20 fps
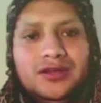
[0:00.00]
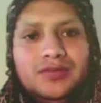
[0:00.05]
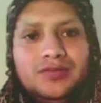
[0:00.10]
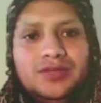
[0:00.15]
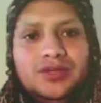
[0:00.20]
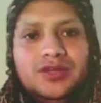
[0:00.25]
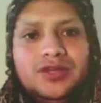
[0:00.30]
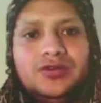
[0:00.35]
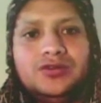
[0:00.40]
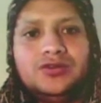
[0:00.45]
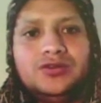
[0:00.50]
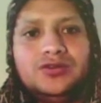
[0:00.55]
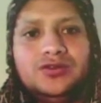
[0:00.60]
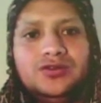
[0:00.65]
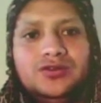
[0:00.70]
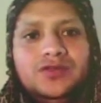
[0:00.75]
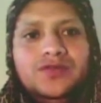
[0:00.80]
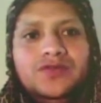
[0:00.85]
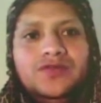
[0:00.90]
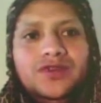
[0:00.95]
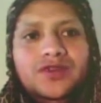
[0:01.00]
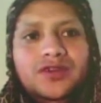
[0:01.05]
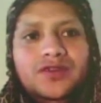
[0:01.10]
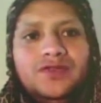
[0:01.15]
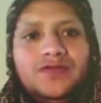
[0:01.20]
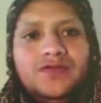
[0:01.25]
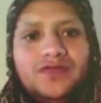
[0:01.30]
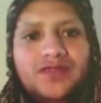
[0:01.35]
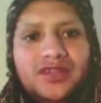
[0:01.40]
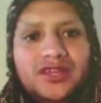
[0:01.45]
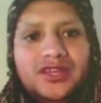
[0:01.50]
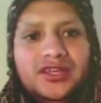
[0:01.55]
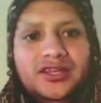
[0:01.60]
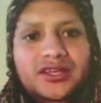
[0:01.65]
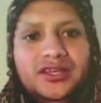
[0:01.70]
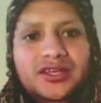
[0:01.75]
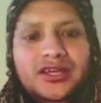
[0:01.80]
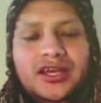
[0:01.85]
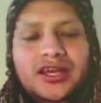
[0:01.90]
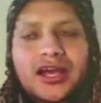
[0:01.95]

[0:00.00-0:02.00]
Because you feel free